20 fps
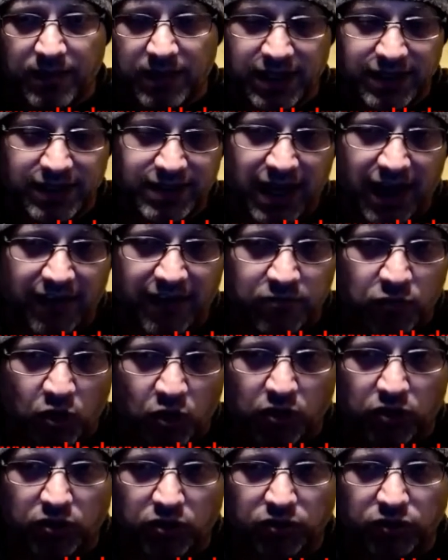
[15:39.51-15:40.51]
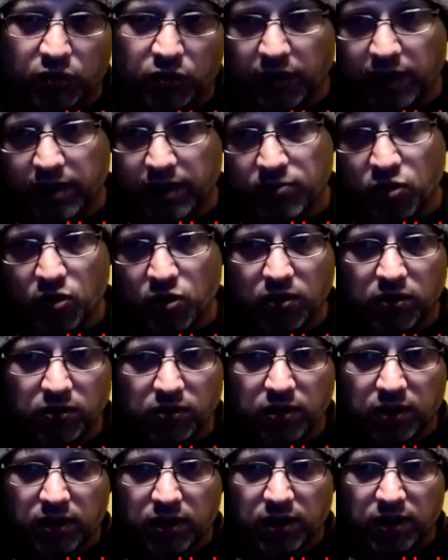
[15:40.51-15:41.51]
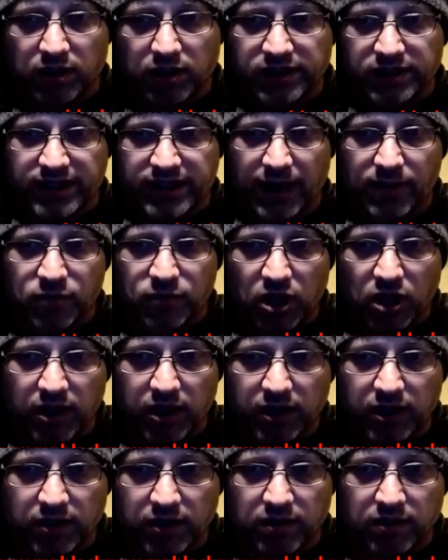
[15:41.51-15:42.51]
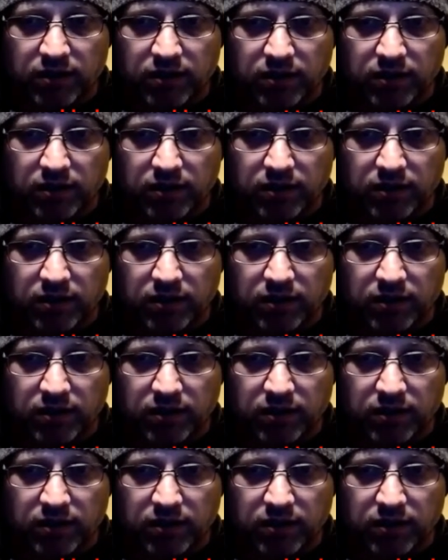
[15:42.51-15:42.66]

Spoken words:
doesn't have moral or immoral stamped on it,